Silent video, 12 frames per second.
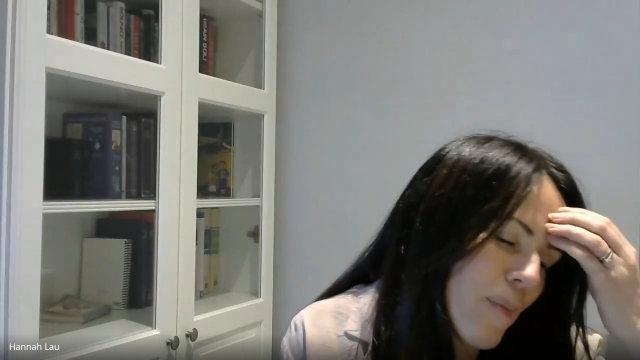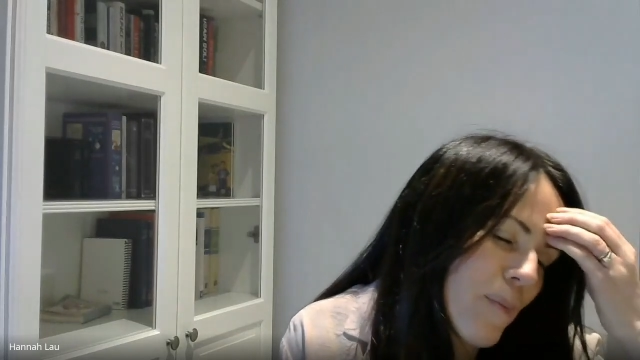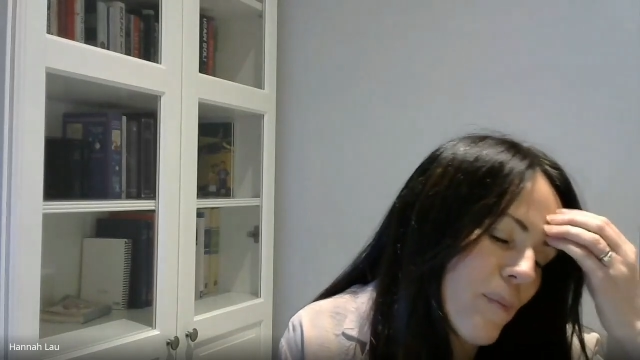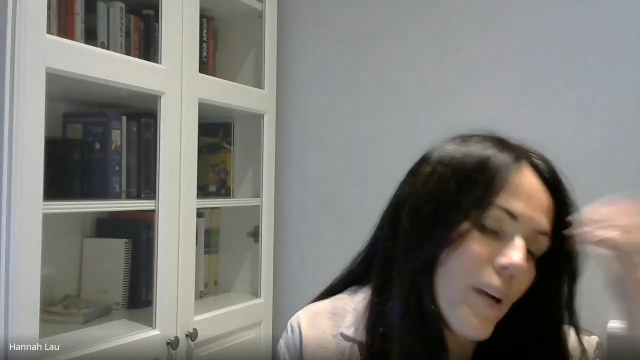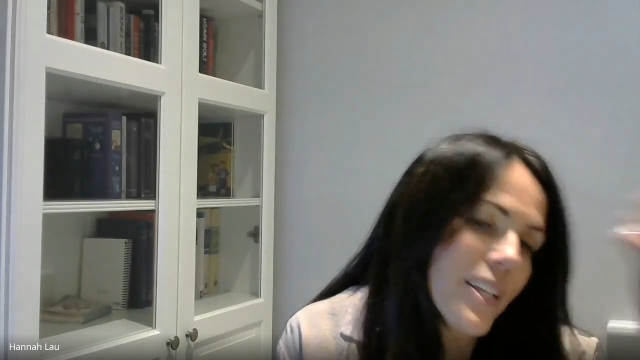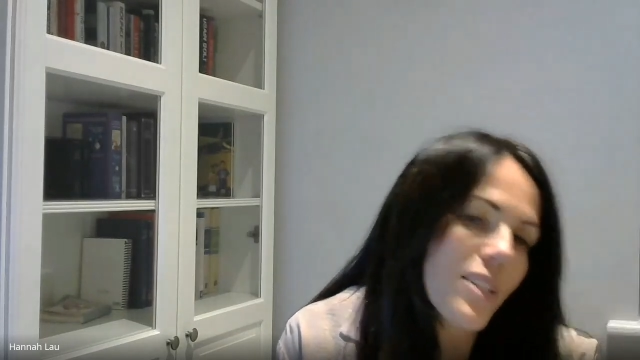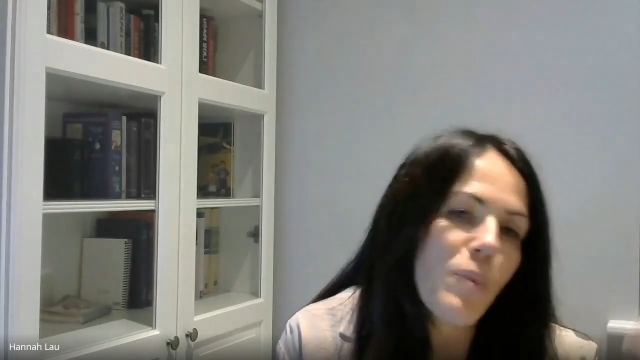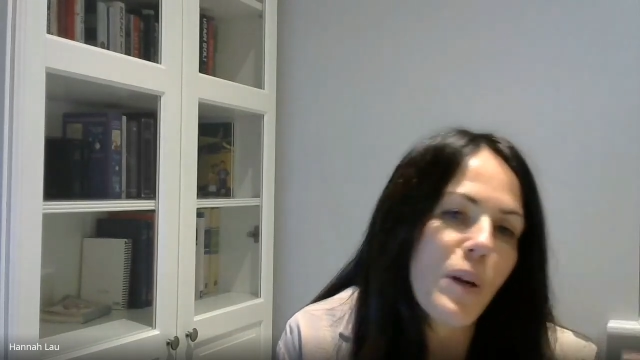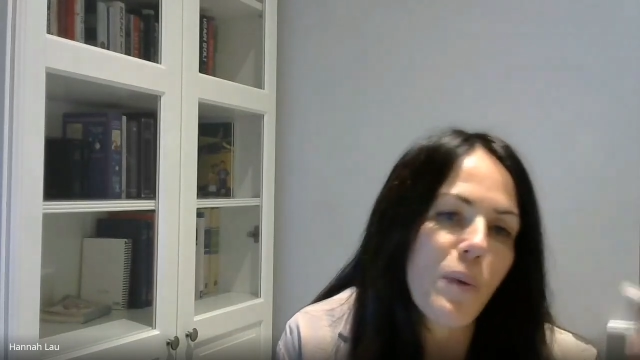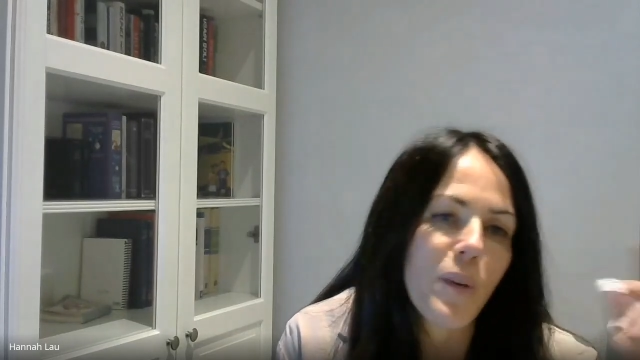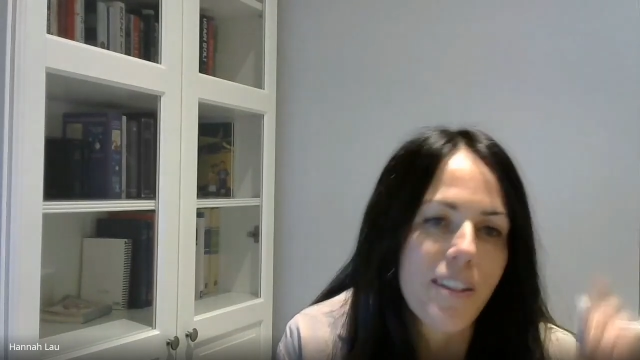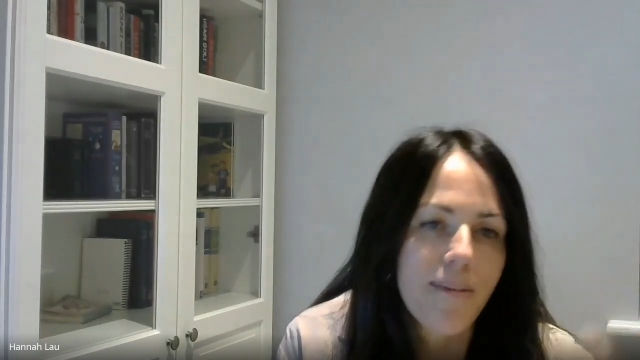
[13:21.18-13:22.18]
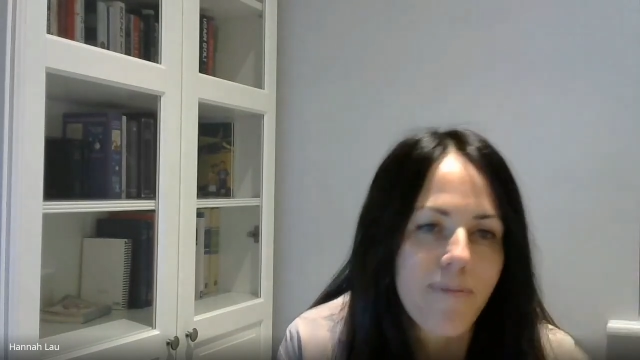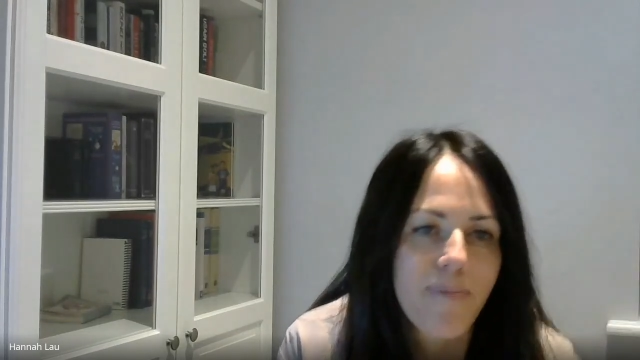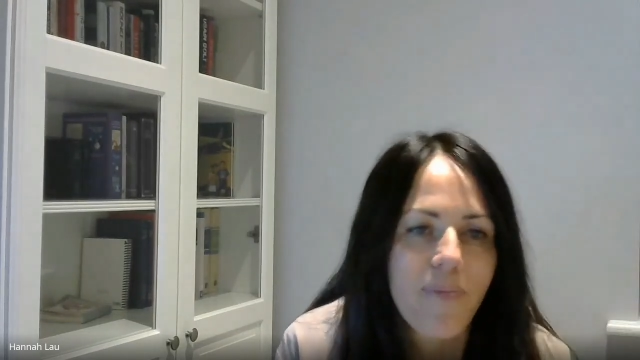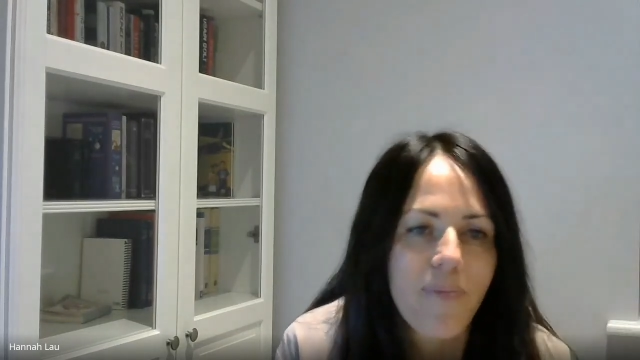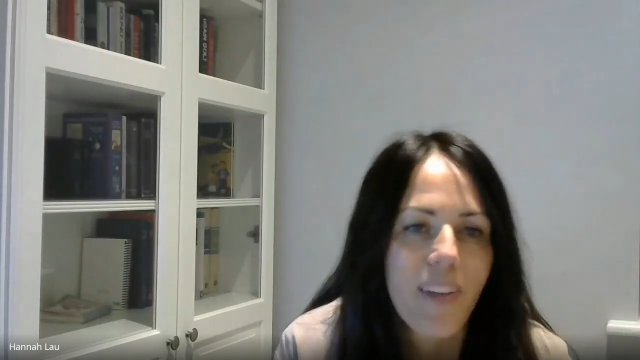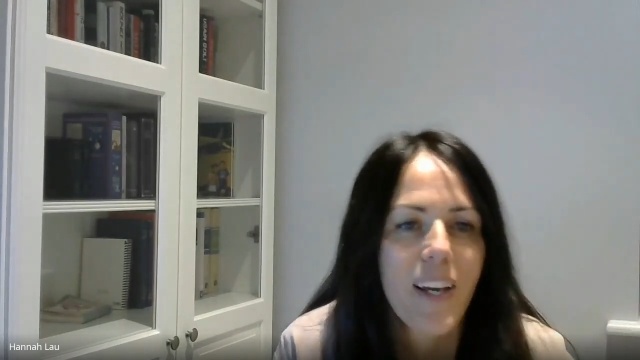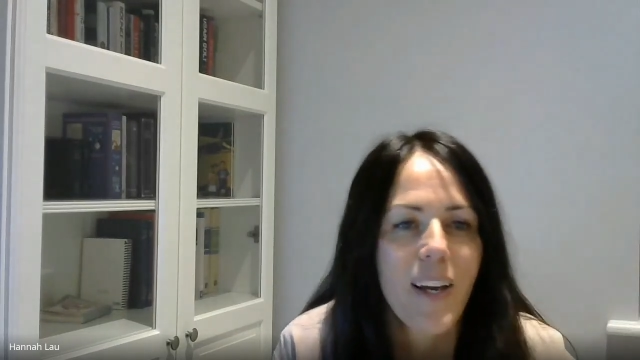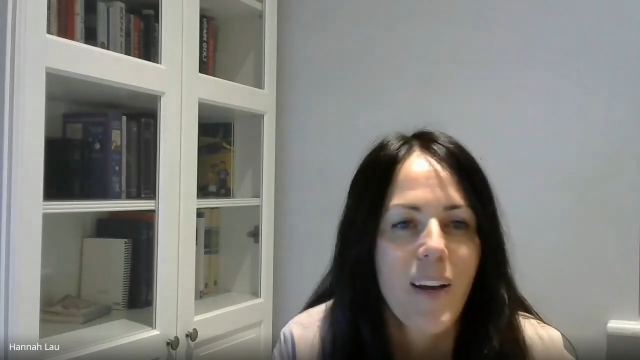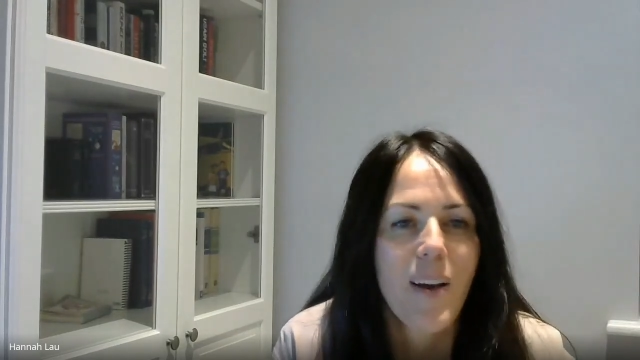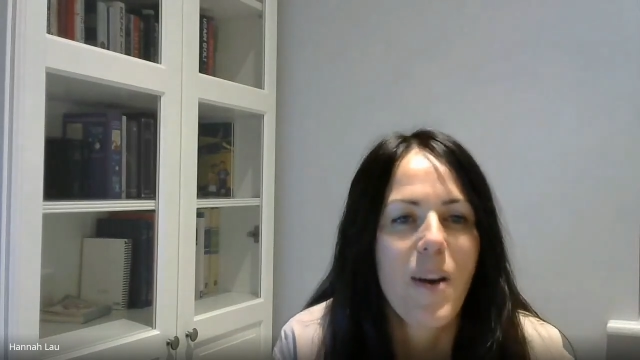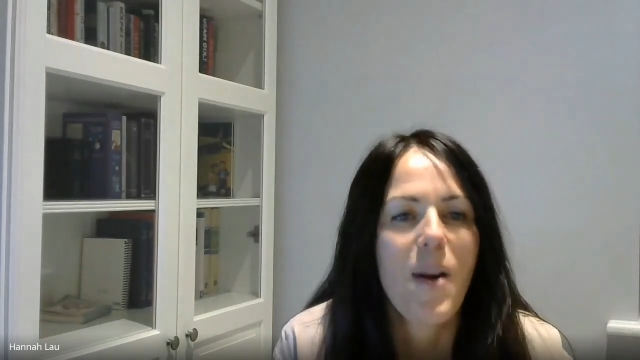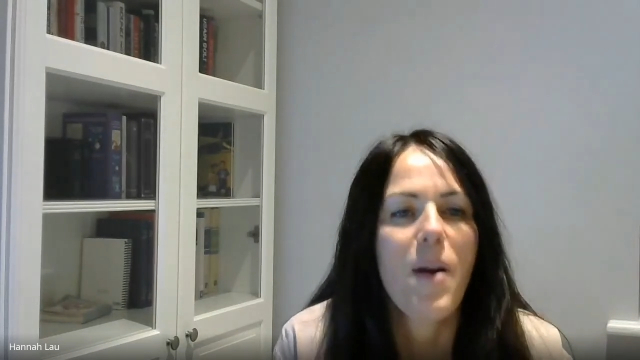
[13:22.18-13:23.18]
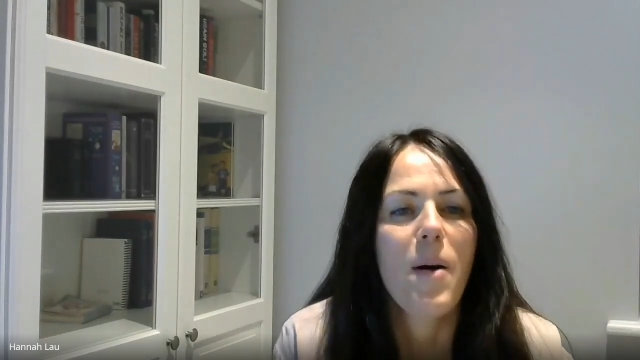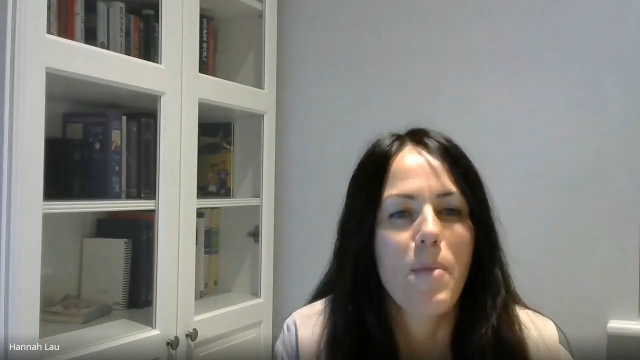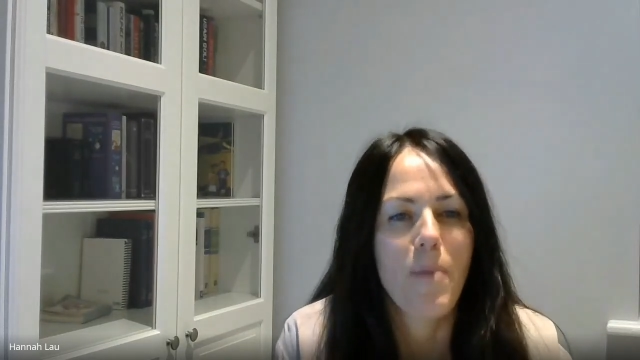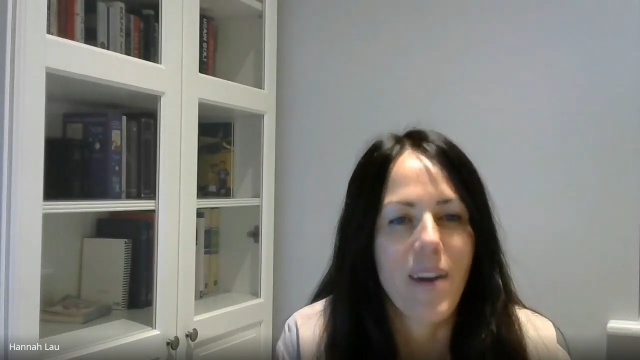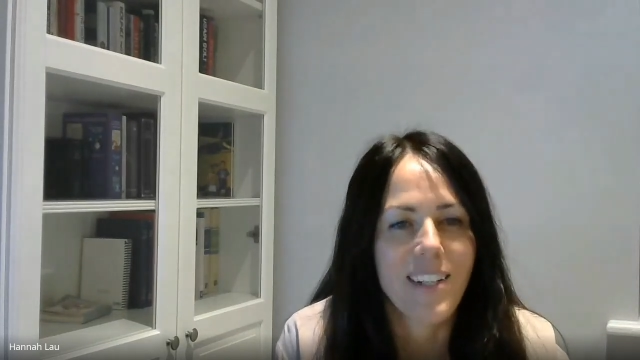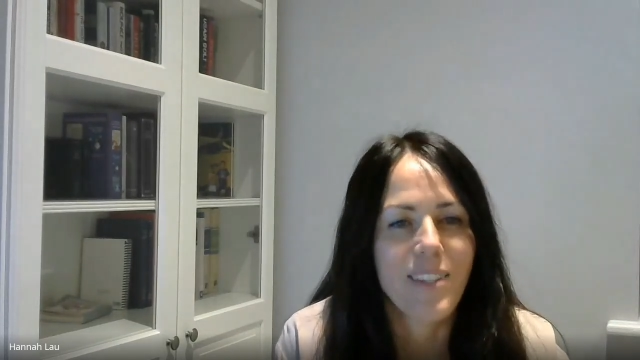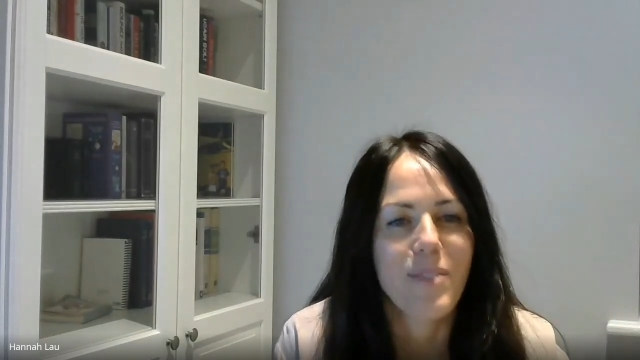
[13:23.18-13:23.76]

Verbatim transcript: President Winwood. Yep. President